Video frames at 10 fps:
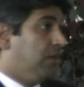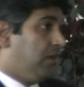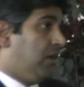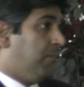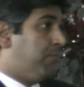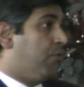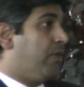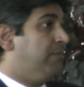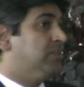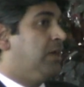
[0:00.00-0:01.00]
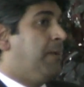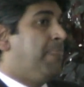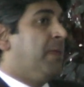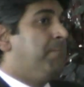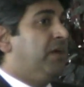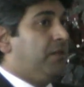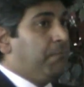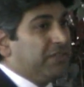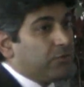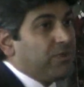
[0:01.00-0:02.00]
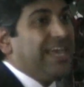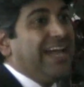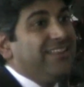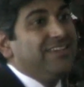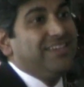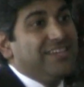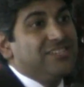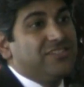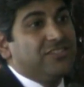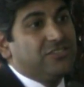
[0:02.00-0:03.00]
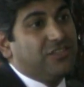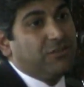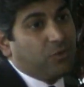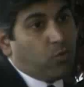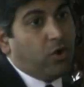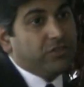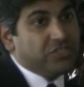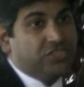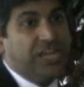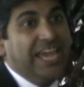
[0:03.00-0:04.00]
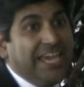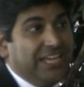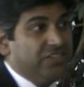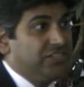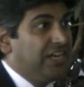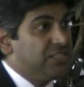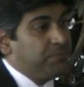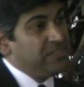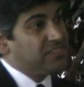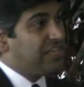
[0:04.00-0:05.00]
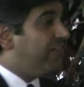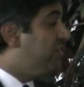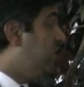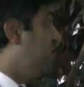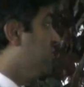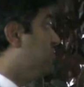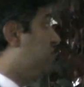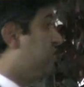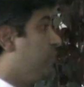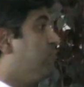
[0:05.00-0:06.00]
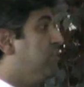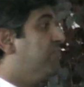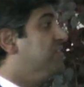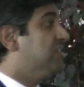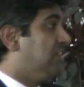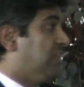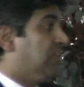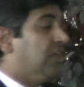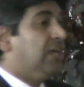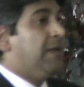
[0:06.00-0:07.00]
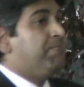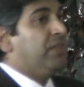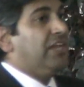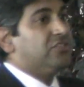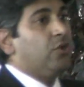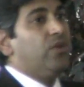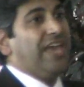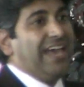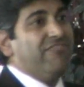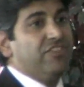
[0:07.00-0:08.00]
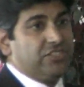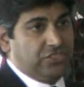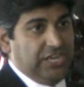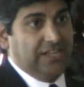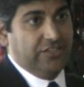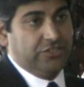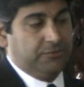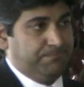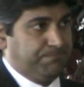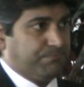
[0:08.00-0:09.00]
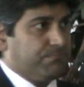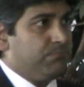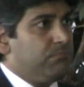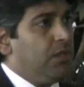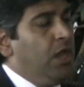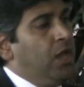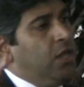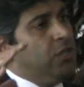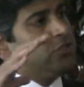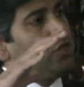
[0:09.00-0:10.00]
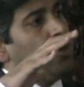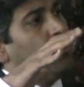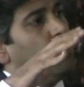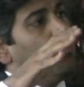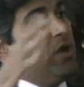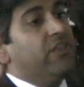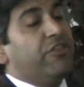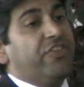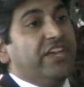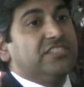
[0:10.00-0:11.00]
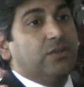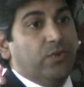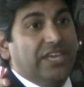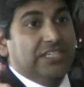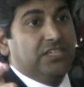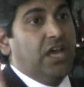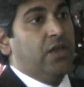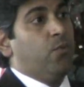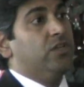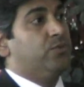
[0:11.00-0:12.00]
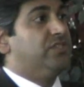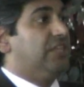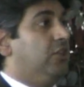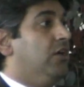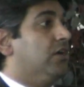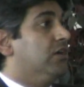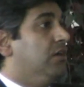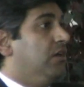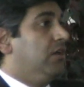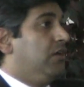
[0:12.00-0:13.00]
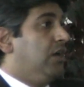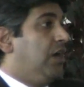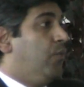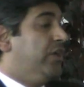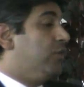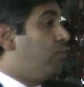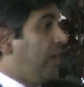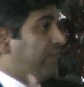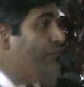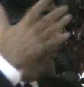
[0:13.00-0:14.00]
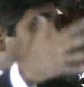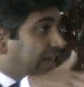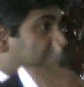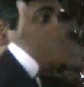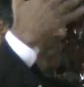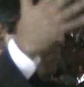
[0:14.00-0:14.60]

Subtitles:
programs. But the reality is that the world has changed, and it's been 7 years since we revisited. And so we have this challenge. So one of the things that we had done was we said, look, we could wait for the next